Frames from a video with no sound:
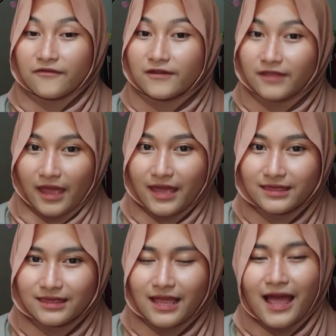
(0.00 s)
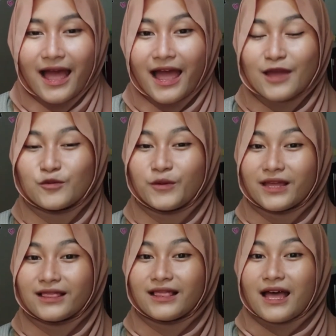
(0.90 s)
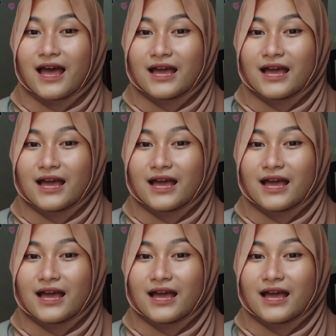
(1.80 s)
After that, I will